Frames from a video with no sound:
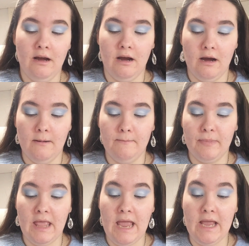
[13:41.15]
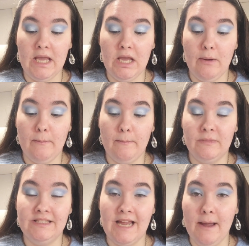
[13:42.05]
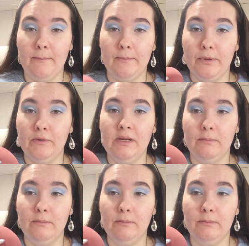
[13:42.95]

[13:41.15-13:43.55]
A damp beauty